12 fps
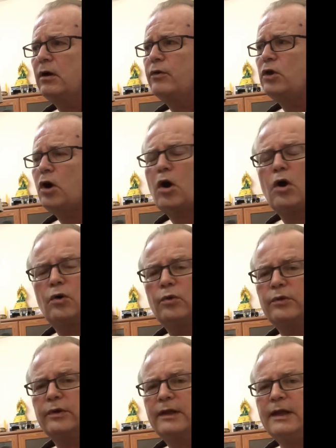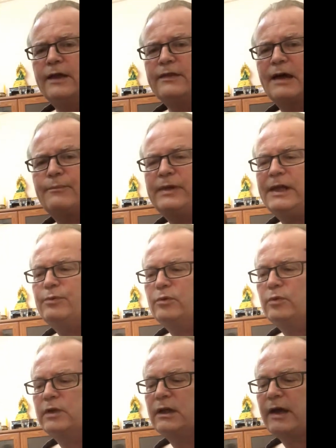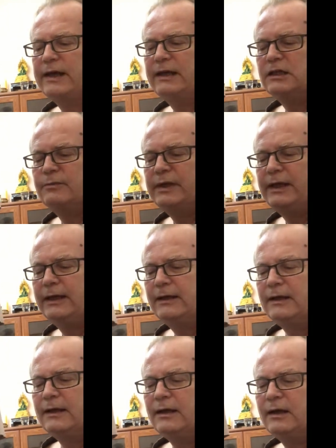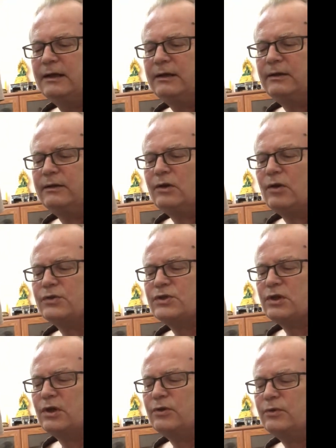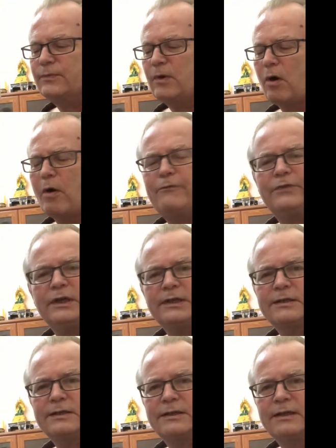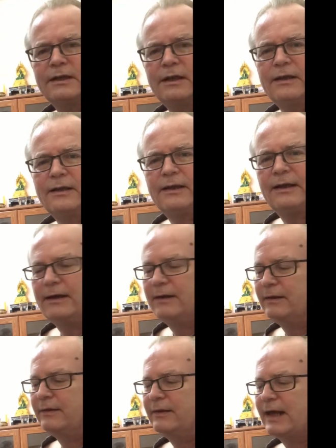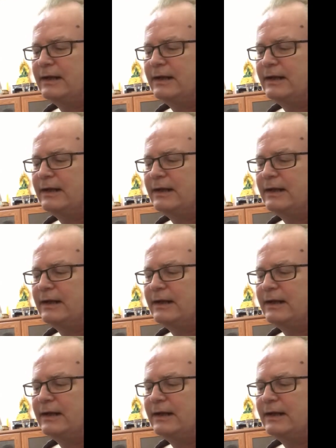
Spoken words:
on the whole that people would like it to be not so obvious that